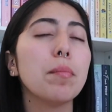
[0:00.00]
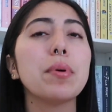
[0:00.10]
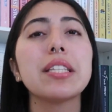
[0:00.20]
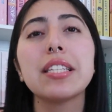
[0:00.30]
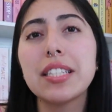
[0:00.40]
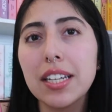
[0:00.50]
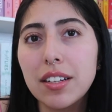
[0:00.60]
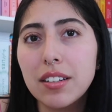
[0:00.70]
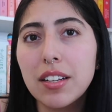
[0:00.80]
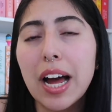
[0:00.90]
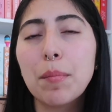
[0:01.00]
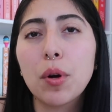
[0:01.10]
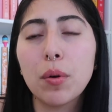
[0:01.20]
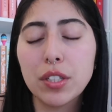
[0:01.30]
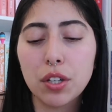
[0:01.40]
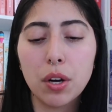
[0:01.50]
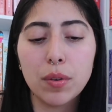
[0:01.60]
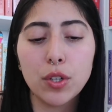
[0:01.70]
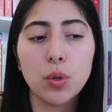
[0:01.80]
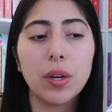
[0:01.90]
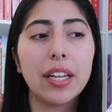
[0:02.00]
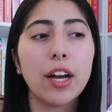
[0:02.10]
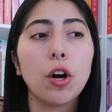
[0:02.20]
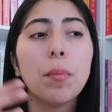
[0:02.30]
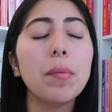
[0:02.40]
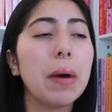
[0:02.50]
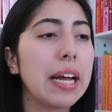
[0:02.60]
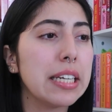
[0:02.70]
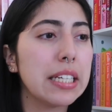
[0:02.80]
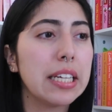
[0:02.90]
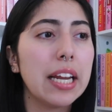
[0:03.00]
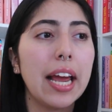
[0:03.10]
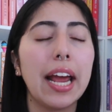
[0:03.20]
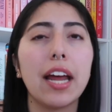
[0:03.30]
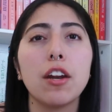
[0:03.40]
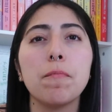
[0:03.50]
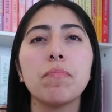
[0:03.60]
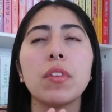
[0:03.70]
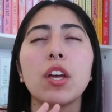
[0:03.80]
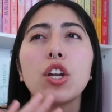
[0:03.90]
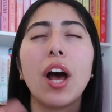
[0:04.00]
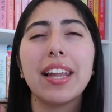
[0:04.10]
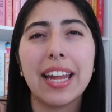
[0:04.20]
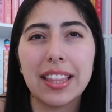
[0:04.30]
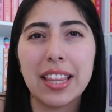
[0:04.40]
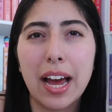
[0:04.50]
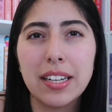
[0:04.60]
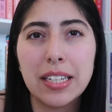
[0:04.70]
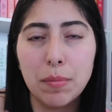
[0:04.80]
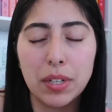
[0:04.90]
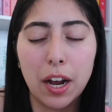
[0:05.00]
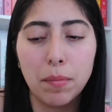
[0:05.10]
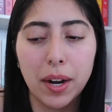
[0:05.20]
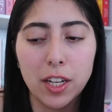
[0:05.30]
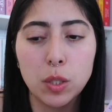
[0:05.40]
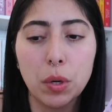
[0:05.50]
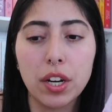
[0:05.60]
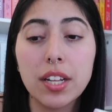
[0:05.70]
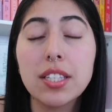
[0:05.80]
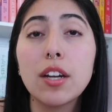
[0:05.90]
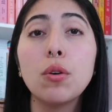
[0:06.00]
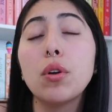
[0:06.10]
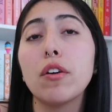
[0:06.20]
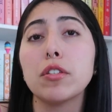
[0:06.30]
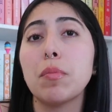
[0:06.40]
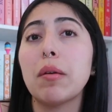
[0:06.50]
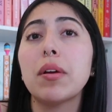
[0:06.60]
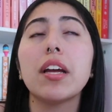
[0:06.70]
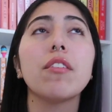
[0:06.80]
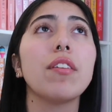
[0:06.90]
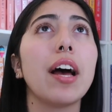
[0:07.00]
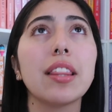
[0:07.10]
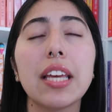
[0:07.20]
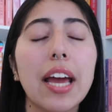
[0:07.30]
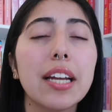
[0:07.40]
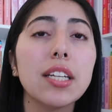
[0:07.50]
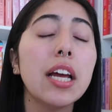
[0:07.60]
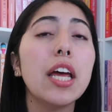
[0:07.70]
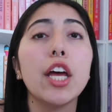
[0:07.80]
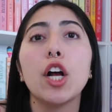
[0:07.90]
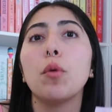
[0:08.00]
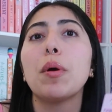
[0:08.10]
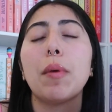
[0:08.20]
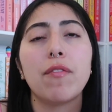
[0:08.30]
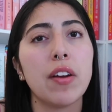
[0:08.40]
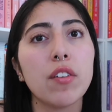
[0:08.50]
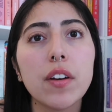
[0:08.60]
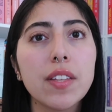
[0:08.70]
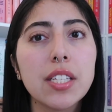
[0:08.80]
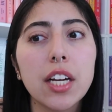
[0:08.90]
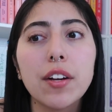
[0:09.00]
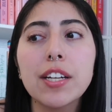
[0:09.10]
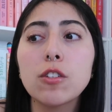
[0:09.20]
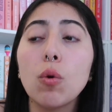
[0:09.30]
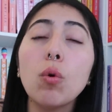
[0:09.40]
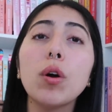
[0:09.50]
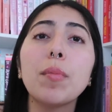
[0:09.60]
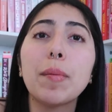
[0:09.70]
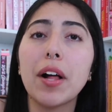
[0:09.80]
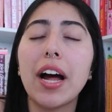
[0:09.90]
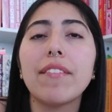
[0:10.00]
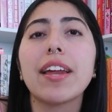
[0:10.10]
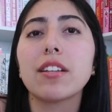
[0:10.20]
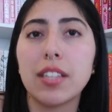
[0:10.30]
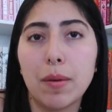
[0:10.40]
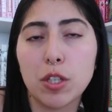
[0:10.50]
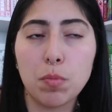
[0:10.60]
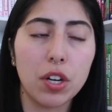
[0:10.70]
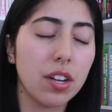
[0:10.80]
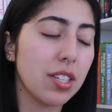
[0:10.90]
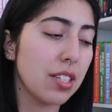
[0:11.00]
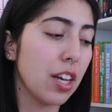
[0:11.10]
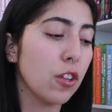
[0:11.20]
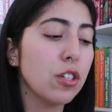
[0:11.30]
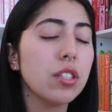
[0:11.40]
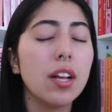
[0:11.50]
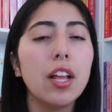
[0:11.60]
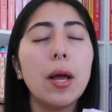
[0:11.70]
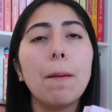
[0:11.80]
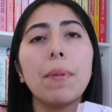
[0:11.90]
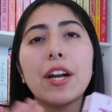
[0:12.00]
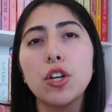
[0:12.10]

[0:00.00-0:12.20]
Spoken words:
but still I'm going to go into it like open-minded and not let that dim down my experience. And who knows, maybe if at the end it'll be my favorite of the series, or maybe I'll have that same experience as others, but